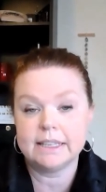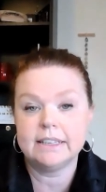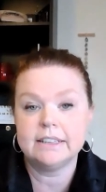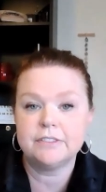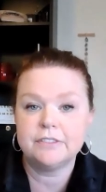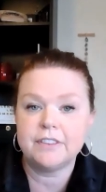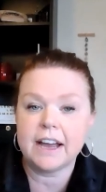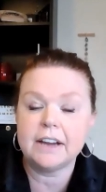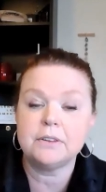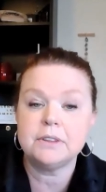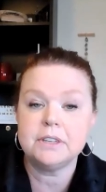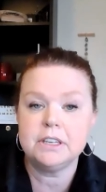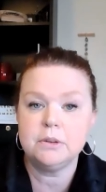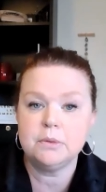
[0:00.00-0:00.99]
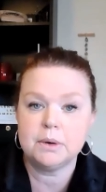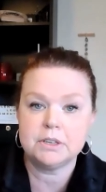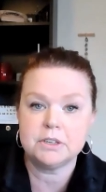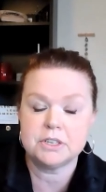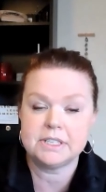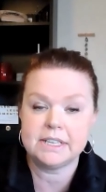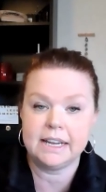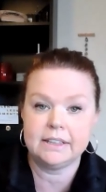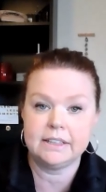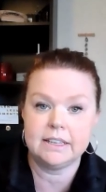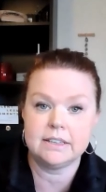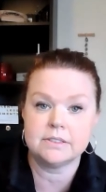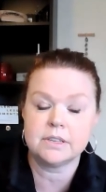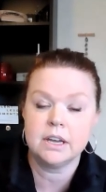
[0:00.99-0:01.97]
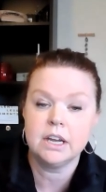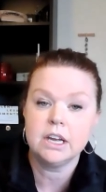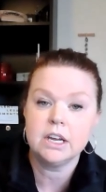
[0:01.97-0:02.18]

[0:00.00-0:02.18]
It is vital that you understand these.